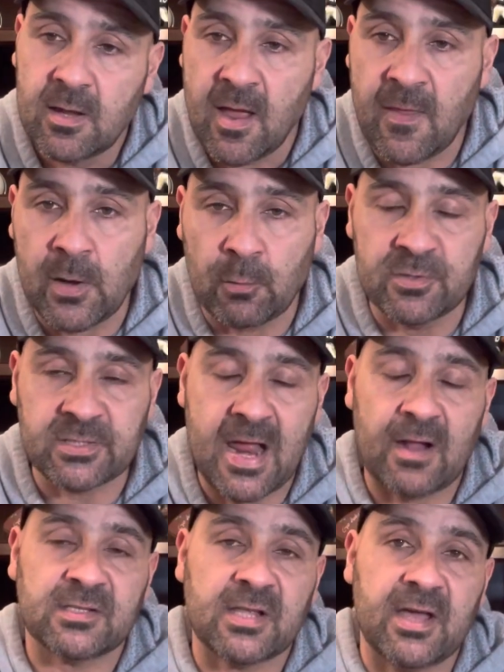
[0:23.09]
And there was an
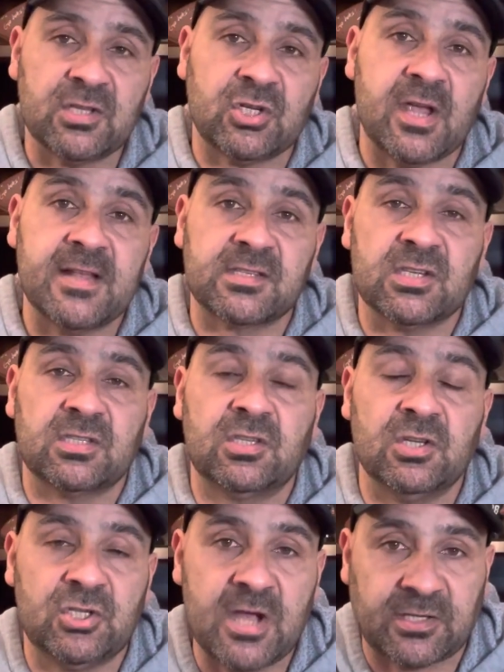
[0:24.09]
outside chance that the
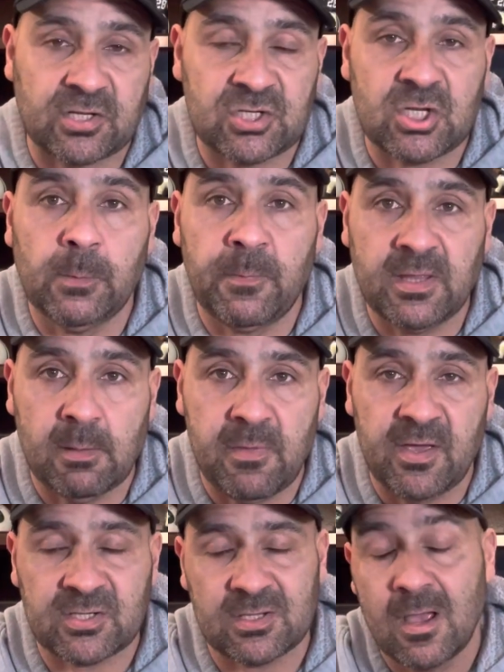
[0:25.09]
Jets could still be in the
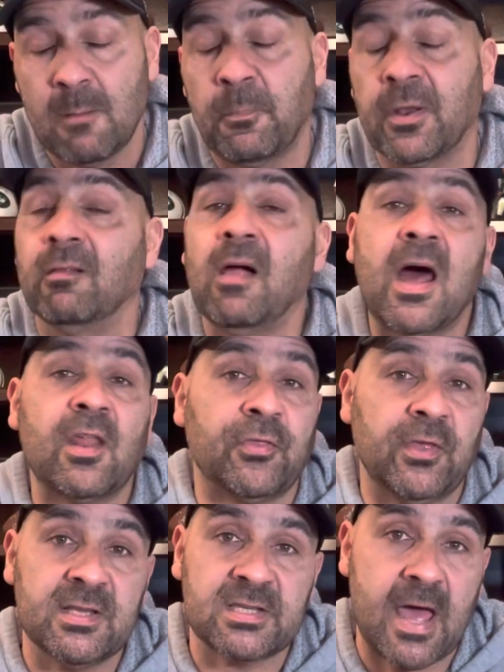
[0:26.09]
mix, but a lot of
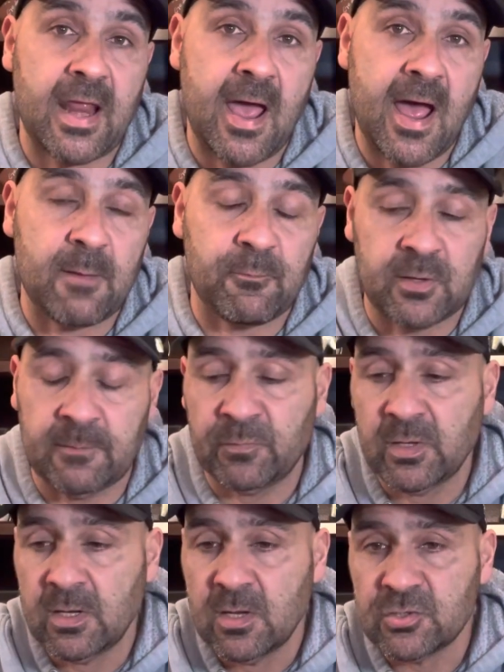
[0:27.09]
things had to happen.
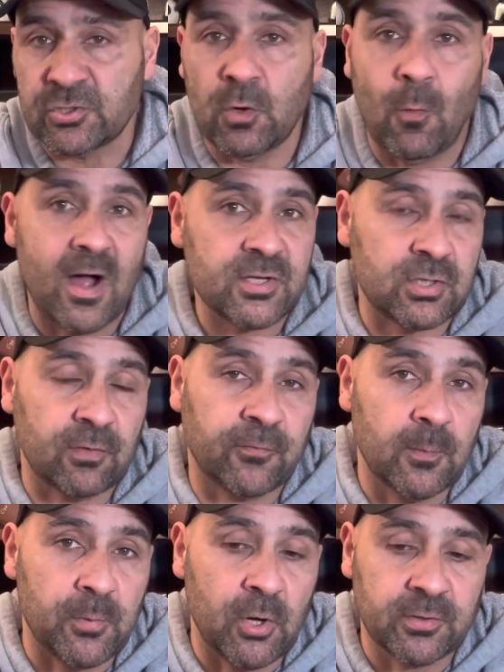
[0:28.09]
So you're watching
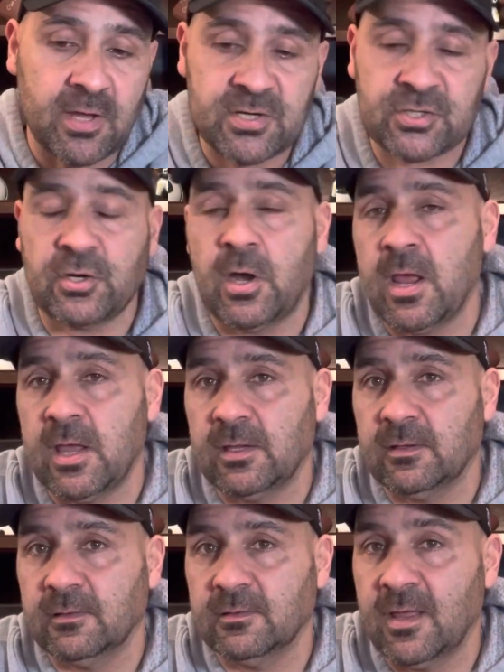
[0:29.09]
football
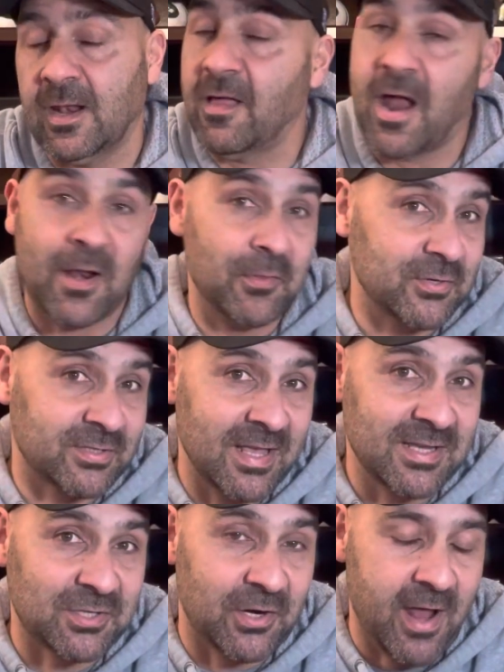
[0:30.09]
yesterday, and a lot of those
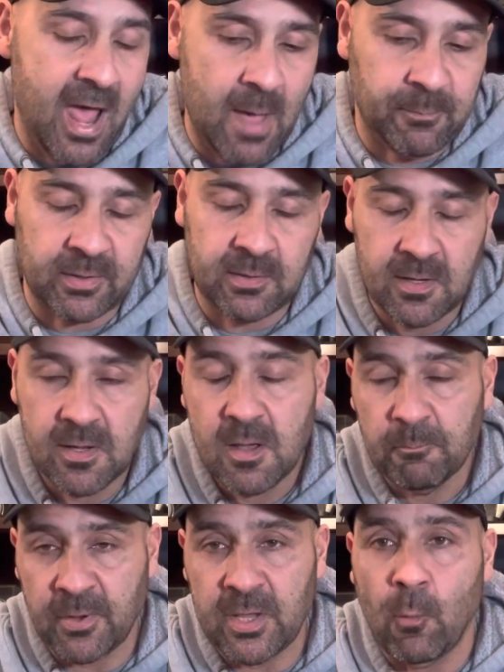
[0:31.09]
things started to happen.
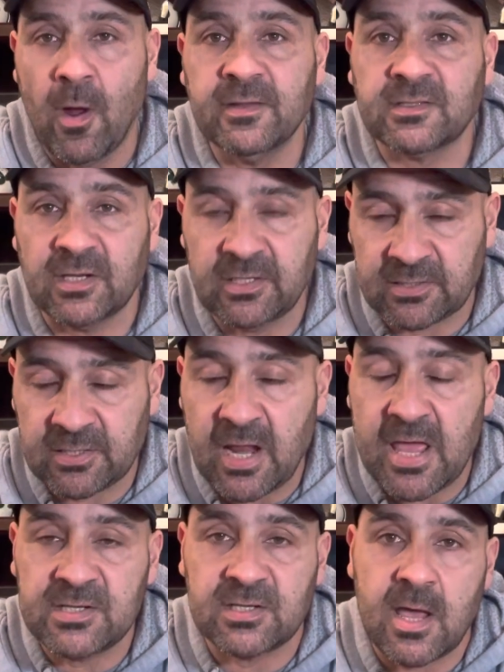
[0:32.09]
But you went into
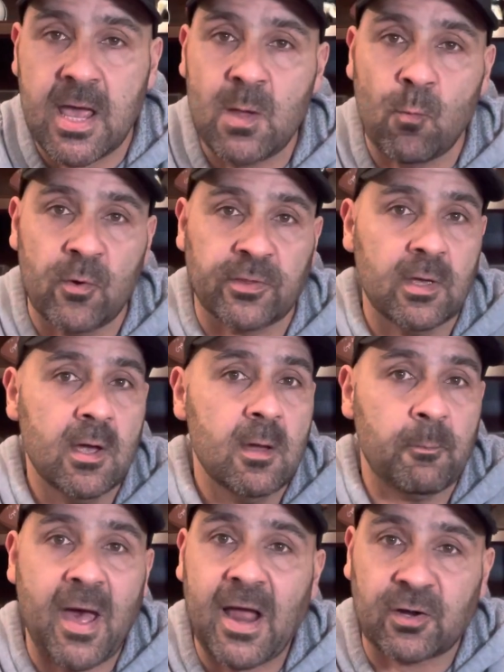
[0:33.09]
today's game with
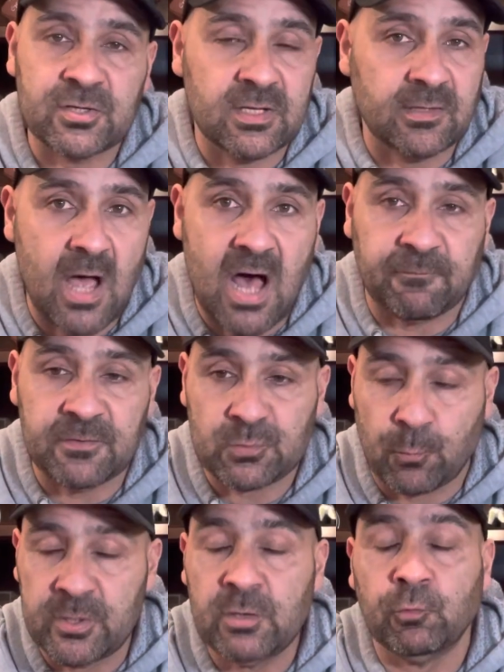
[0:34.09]
Packers and Dolphins,
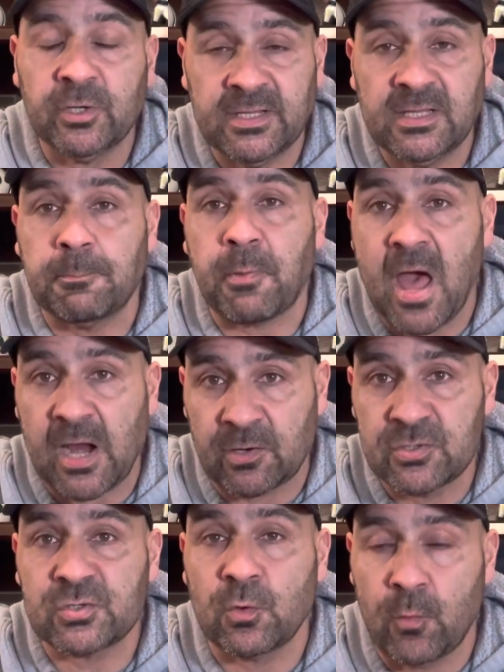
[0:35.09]
where you really need the
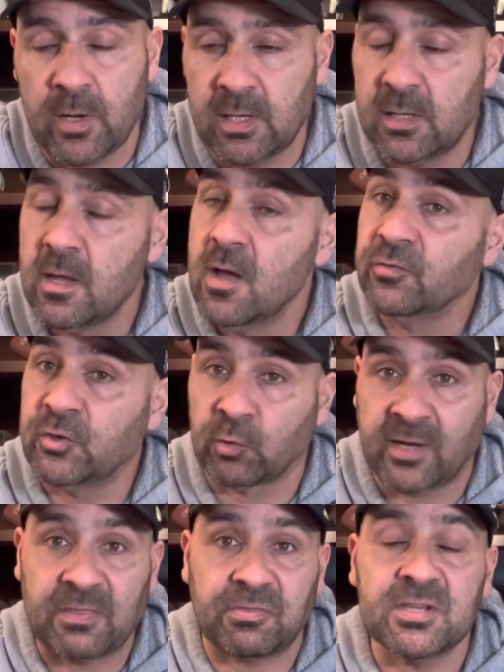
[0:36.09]
Packers to win to
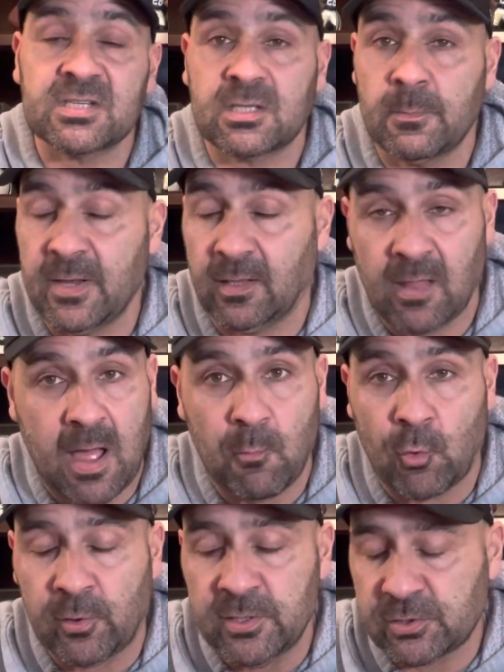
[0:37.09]
get this to be a lot
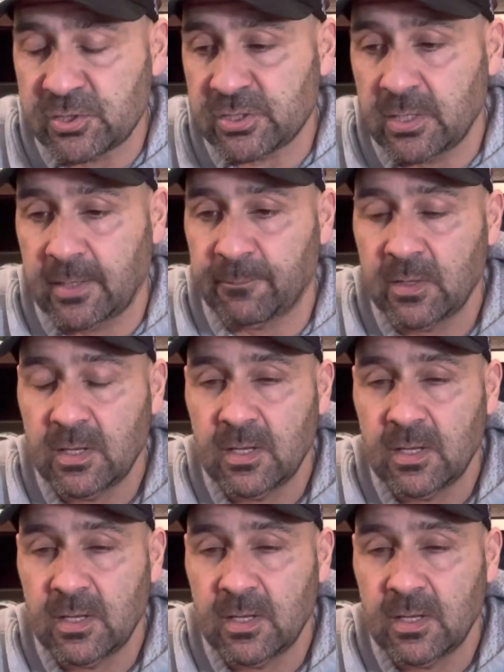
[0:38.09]
more interesting.